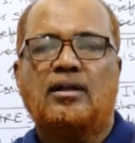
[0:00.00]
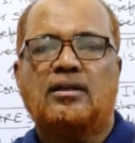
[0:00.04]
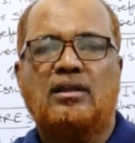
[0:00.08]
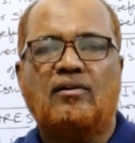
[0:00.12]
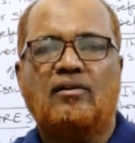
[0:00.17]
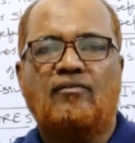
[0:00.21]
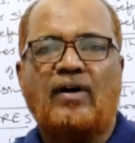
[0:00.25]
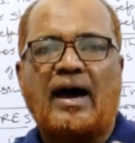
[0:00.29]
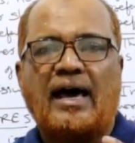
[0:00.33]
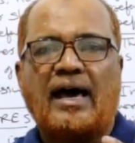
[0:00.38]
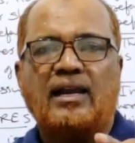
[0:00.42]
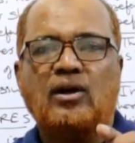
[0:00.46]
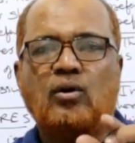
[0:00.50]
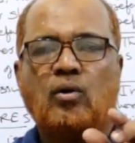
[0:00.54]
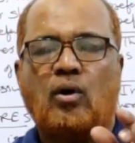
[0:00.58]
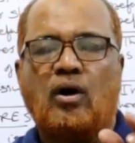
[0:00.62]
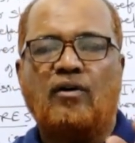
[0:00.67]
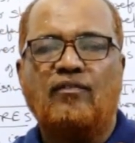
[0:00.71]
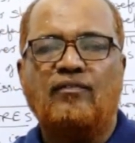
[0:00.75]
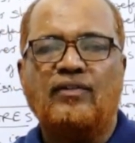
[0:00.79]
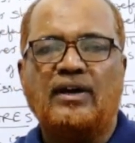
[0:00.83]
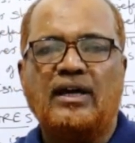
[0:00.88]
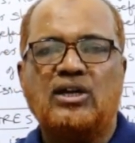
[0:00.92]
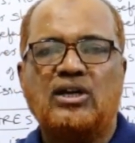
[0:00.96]
The value
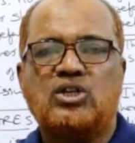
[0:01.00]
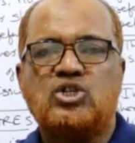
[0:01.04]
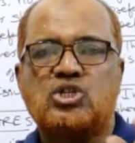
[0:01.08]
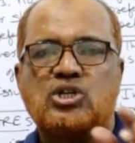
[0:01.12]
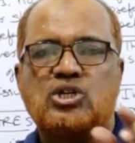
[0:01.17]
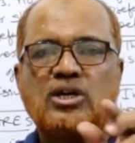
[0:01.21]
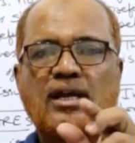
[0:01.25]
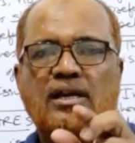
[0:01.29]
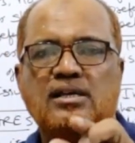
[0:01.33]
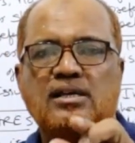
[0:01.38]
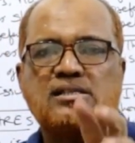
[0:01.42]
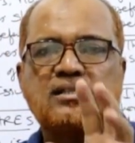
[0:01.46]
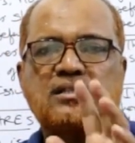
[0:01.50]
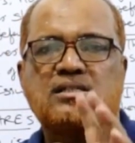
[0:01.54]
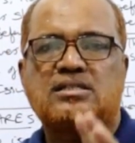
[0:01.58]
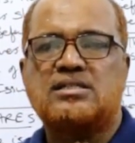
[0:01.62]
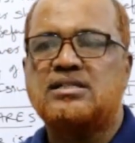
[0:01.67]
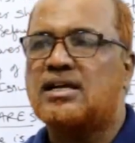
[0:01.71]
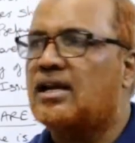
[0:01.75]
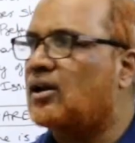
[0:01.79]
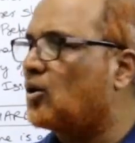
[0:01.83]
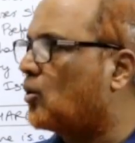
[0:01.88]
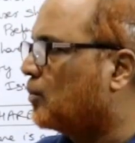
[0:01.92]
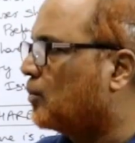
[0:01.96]
of each share is
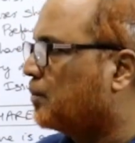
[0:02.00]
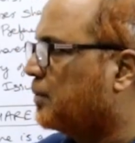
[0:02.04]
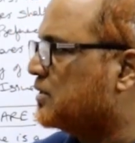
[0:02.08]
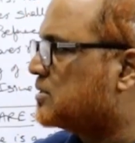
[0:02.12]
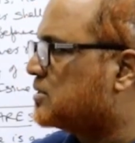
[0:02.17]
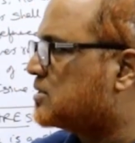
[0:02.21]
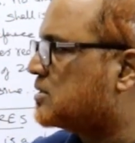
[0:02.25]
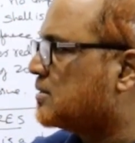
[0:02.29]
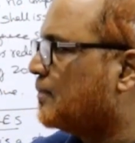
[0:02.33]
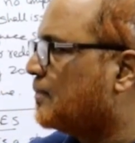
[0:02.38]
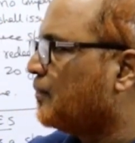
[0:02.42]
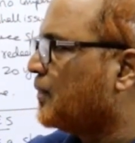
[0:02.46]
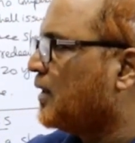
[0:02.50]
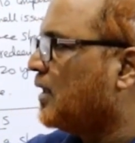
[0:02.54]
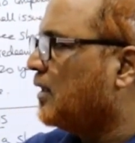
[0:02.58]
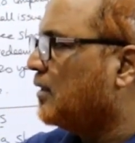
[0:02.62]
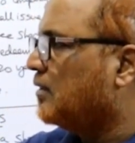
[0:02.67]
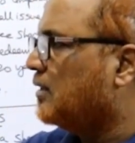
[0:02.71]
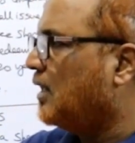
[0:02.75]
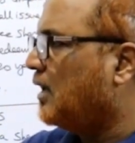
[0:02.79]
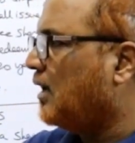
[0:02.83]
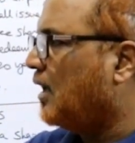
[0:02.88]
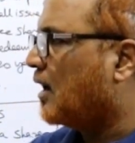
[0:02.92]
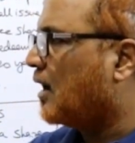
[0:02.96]
ten rupees.
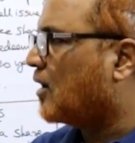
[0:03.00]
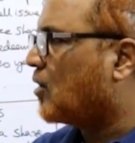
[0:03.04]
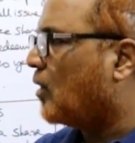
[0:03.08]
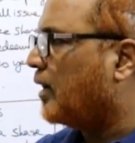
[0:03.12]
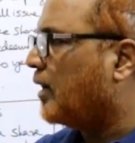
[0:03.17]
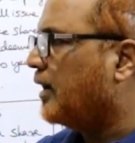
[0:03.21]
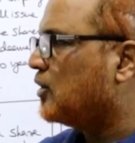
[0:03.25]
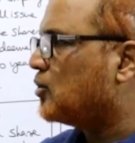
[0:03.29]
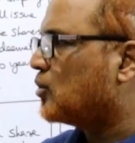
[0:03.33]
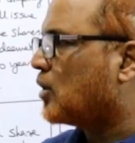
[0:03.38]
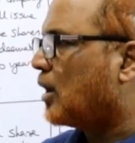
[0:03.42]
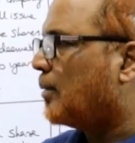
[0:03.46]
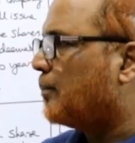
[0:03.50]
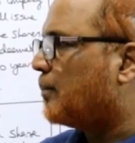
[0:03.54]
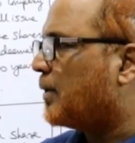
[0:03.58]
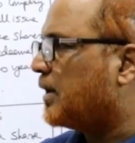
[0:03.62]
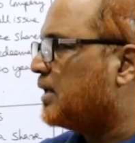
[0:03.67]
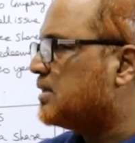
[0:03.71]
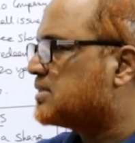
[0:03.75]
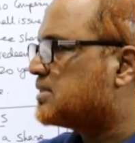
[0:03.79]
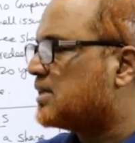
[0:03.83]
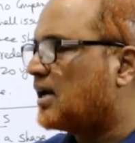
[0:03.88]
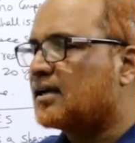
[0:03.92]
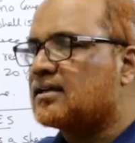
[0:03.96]
Then according to
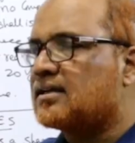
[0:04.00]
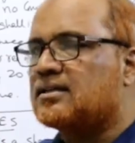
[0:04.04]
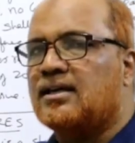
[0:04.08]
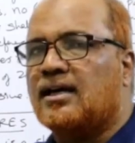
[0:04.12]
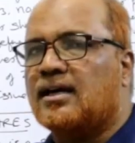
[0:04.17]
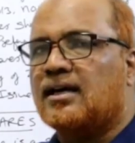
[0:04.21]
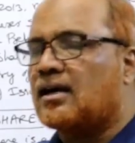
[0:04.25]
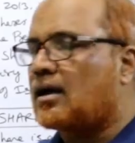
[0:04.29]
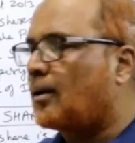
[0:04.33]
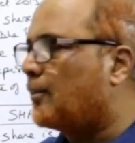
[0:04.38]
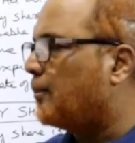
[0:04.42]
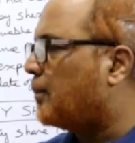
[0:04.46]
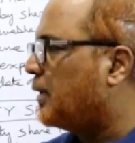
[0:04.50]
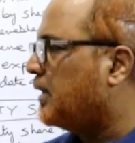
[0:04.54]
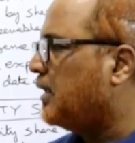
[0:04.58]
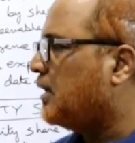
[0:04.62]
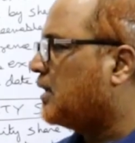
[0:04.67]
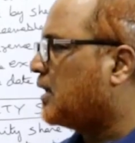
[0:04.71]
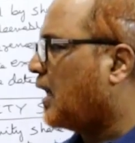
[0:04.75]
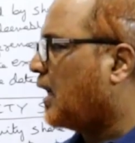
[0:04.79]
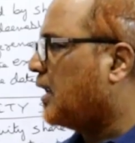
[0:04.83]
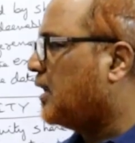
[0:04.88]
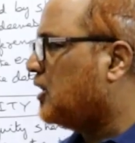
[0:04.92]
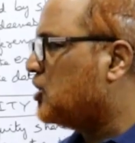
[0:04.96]
Companies Act, a company
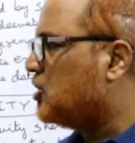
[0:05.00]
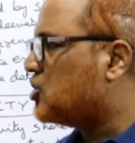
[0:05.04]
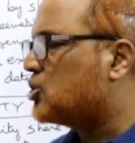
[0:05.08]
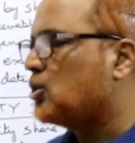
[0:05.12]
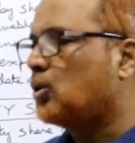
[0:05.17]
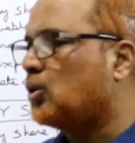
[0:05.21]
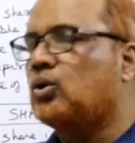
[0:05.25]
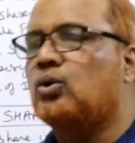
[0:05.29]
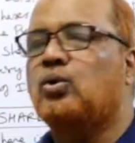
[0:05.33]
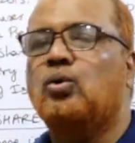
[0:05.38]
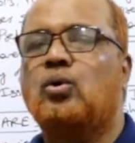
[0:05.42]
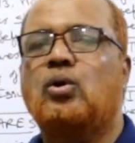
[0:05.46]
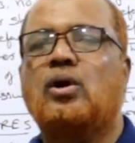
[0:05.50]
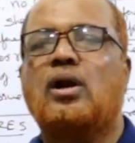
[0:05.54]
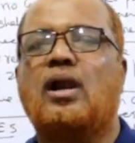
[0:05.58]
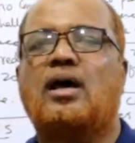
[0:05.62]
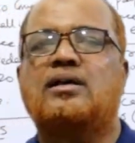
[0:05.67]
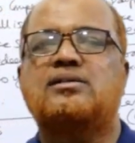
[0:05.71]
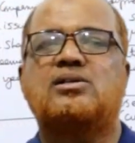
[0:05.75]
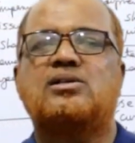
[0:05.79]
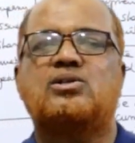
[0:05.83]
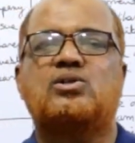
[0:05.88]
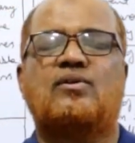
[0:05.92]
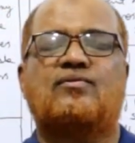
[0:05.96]
can issue two
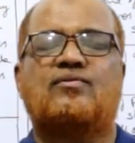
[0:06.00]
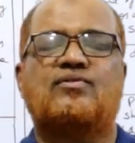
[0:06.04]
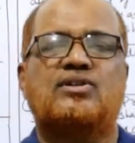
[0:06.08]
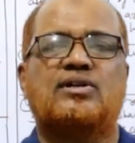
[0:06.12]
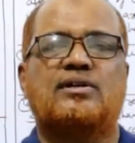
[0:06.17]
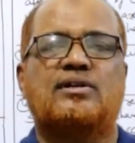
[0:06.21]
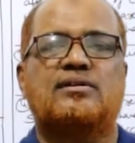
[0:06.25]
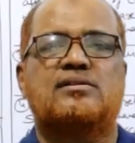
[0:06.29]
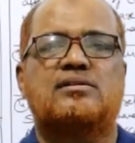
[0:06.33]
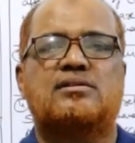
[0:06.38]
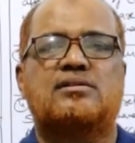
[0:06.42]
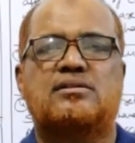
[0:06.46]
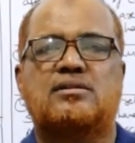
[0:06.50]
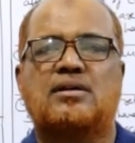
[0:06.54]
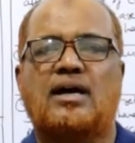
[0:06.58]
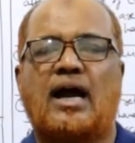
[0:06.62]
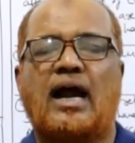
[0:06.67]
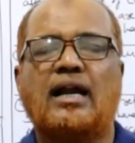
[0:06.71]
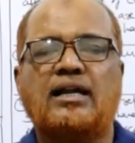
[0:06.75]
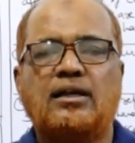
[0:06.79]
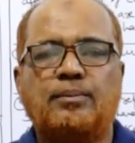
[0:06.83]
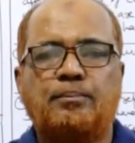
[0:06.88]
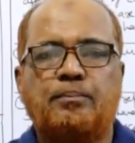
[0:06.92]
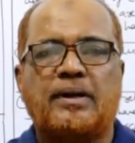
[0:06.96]
classes of shares
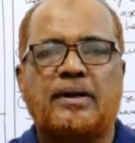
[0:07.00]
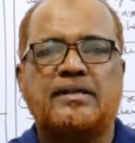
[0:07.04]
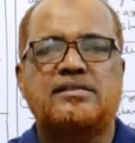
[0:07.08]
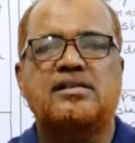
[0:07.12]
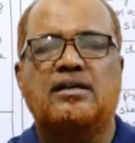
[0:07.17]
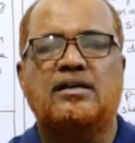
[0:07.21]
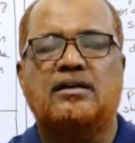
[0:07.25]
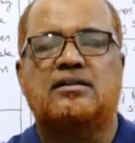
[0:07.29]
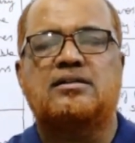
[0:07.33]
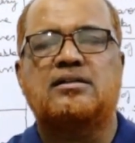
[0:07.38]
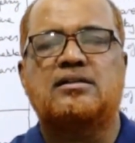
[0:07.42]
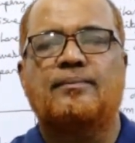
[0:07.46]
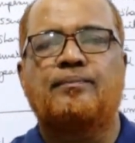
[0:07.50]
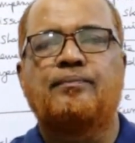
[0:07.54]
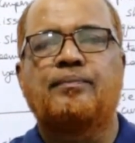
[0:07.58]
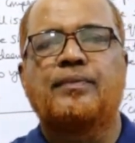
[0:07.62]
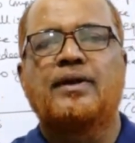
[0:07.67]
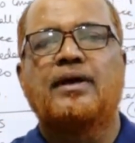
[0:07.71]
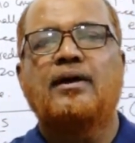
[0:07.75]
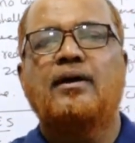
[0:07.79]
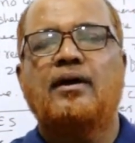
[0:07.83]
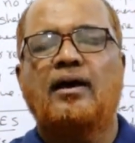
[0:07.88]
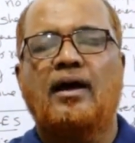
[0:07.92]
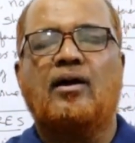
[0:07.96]
at present.
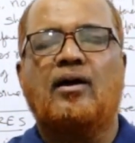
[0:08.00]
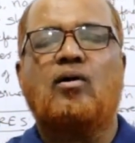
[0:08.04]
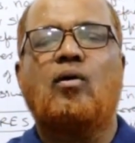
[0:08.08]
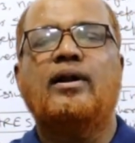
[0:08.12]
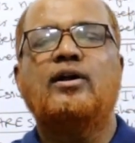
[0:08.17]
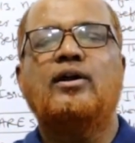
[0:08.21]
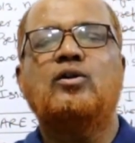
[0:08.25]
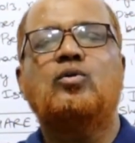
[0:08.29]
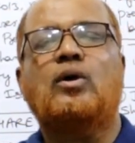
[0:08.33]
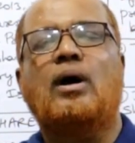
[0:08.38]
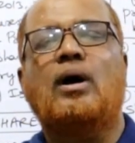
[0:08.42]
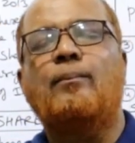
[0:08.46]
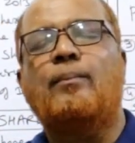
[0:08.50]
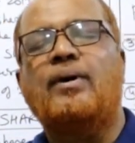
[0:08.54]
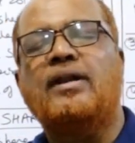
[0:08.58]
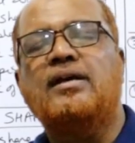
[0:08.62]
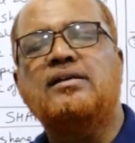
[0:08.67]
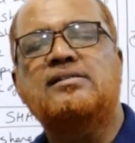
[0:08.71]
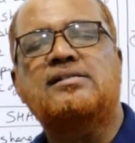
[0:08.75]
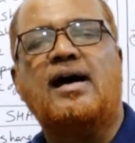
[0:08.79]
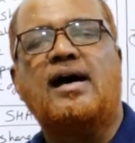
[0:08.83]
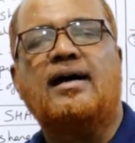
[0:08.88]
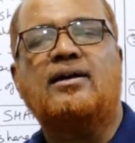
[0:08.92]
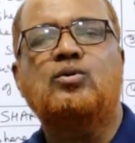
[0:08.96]
According to
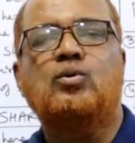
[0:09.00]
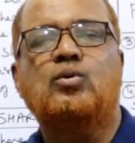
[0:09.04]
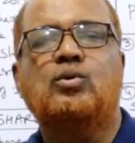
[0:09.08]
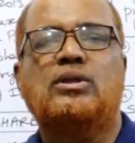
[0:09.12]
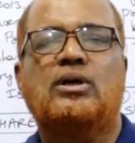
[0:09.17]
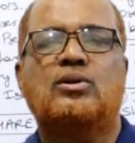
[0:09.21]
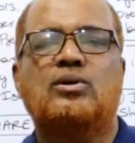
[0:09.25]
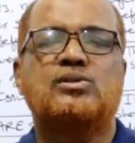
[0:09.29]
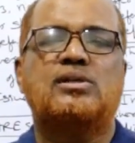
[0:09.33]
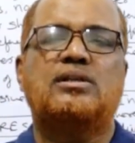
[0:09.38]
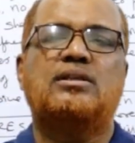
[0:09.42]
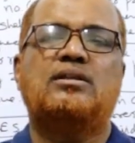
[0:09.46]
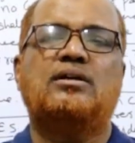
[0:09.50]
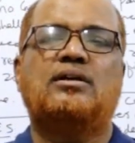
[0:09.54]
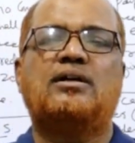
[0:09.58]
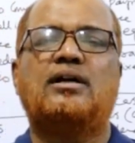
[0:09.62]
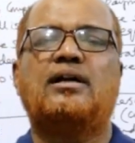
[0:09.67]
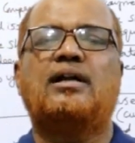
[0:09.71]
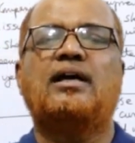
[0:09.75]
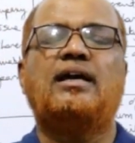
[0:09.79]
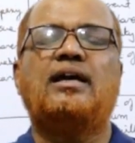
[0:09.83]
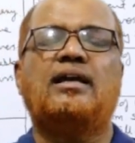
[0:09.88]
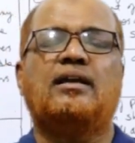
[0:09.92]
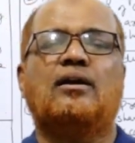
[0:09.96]
Companies Act two thousand
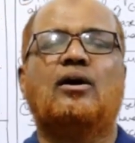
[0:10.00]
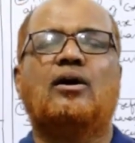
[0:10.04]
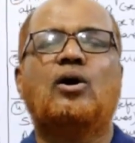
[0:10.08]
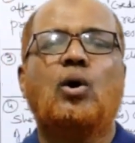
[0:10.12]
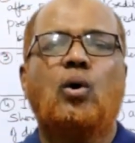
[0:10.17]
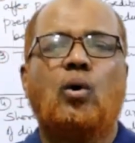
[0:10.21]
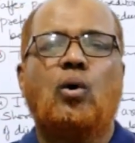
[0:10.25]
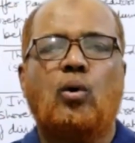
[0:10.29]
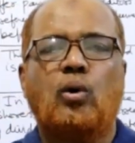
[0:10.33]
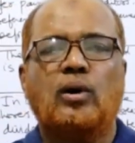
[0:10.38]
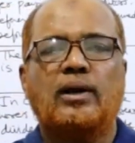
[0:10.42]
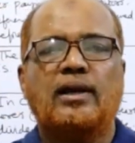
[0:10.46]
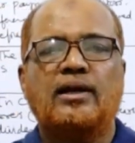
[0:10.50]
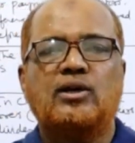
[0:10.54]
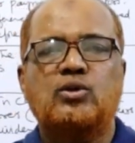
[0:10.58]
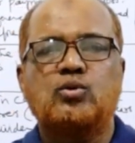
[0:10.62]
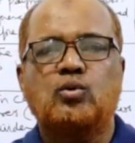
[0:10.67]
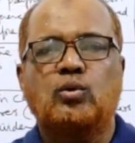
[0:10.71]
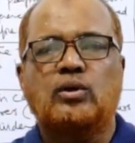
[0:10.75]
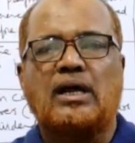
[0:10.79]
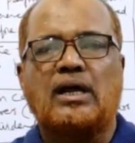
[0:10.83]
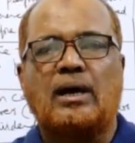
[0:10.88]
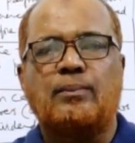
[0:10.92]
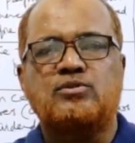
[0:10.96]
thirteen, only
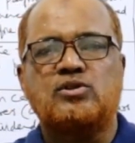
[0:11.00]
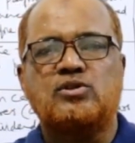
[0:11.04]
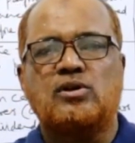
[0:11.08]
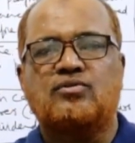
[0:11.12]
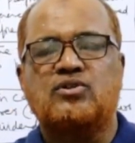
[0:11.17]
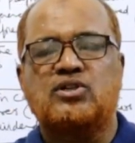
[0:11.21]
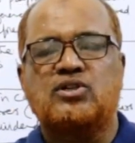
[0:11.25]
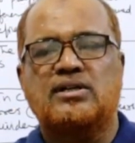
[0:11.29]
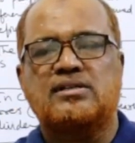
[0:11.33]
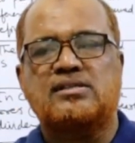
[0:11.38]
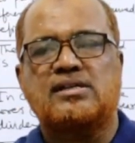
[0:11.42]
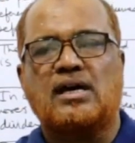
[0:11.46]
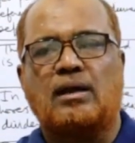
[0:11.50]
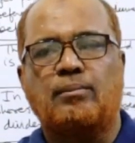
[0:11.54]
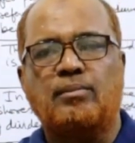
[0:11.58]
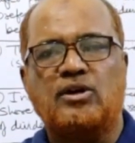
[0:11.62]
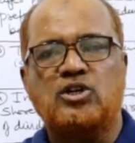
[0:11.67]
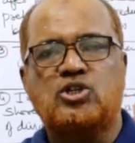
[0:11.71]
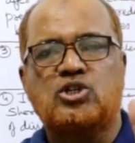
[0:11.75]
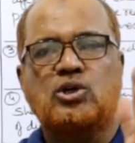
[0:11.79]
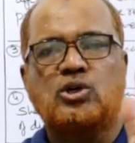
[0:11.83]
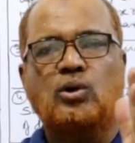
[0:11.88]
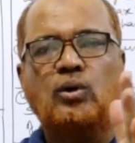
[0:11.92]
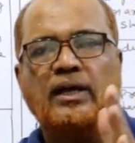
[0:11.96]
two types of shares can be
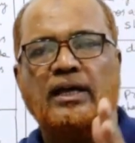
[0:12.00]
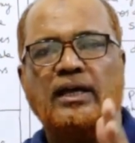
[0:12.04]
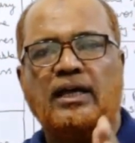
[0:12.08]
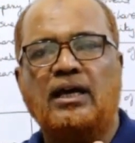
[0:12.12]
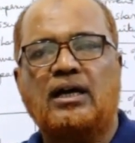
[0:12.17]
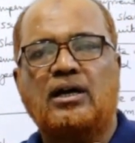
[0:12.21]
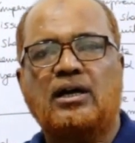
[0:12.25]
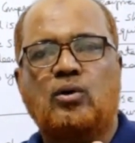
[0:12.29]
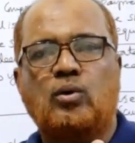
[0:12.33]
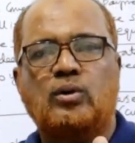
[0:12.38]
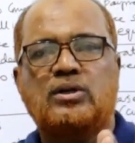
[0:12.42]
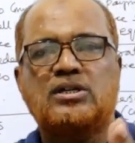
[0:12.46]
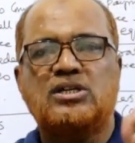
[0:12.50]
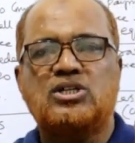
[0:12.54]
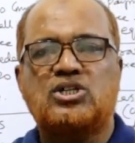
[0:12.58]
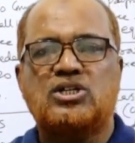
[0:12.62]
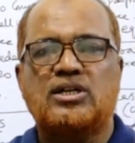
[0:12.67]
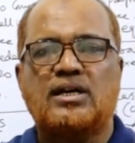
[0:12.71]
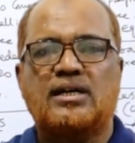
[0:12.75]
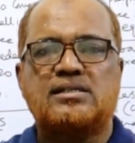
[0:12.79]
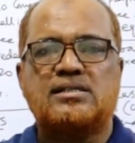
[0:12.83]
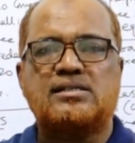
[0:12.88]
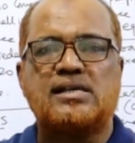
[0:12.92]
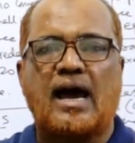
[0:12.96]
issued, equity
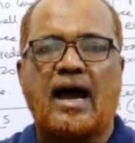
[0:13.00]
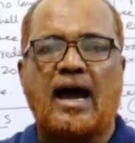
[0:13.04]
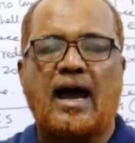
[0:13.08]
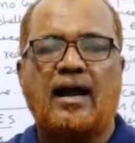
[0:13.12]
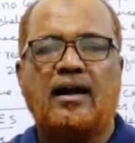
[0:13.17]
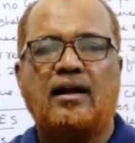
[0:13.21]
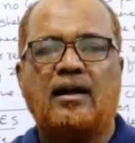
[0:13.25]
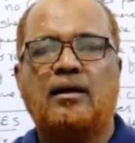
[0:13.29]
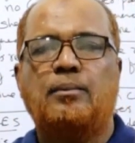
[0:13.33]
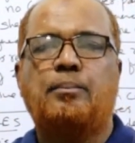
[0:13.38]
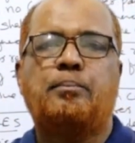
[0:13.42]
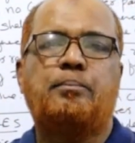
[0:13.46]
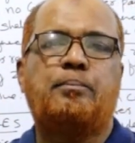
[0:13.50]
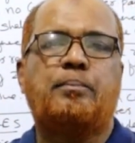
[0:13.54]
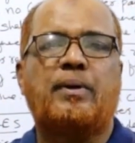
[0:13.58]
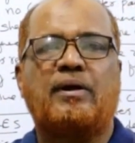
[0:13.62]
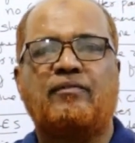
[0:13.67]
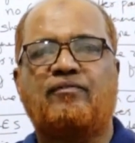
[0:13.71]
shares and